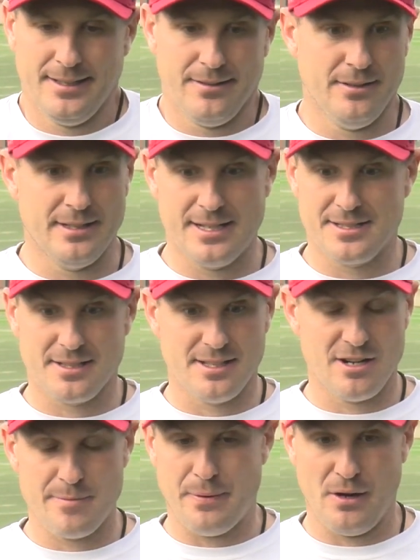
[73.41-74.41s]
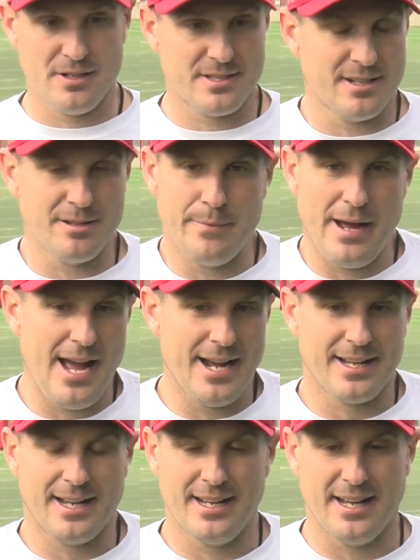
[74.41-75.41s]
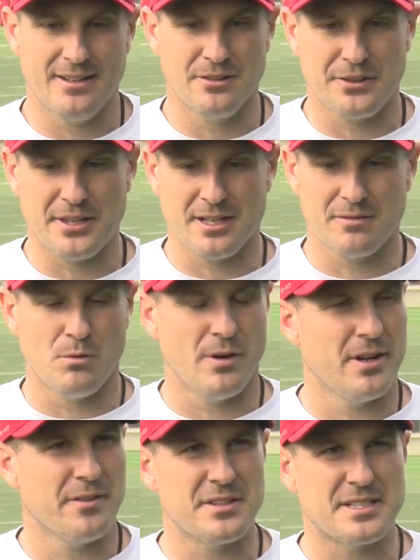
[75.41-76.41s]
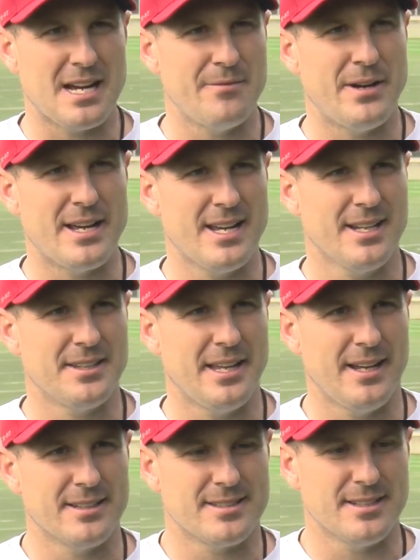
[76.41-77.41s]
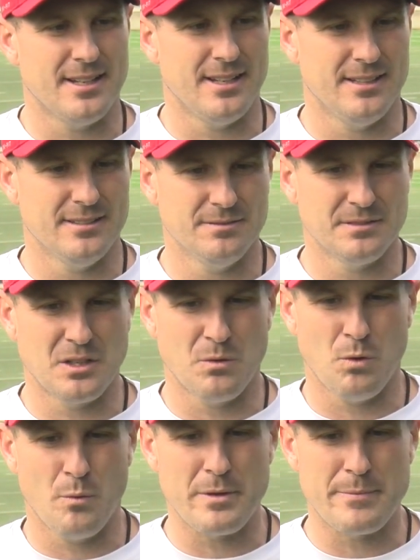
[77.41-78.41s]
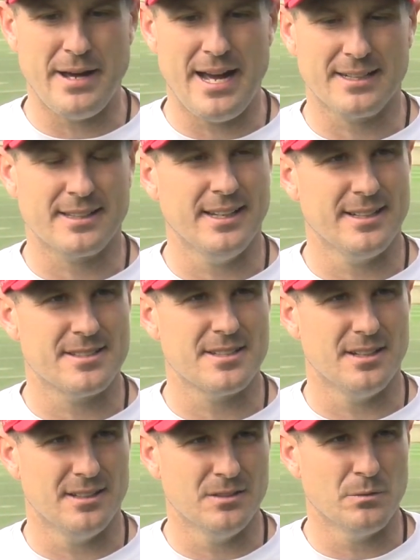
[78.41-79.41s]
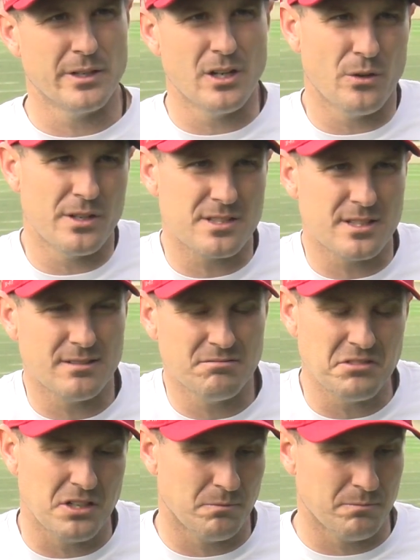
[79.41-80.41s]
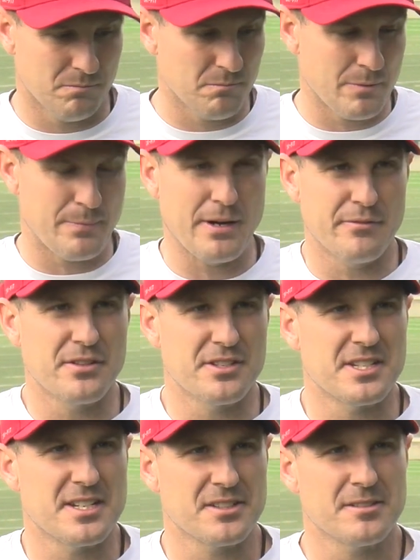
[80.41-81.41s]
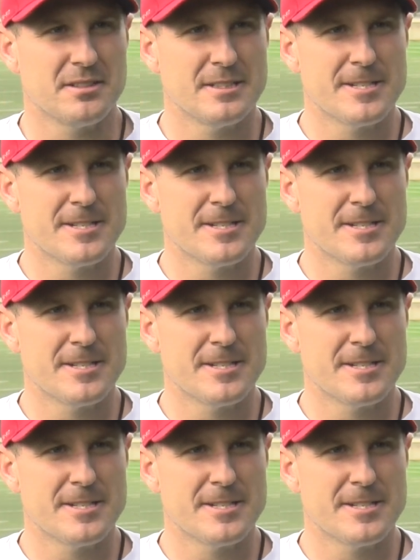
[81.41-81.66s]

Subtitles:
really ancillary parts that are back. I don't think of one off the top of my head that, you know, won't be back that we know isn't, you know, prepared for the season.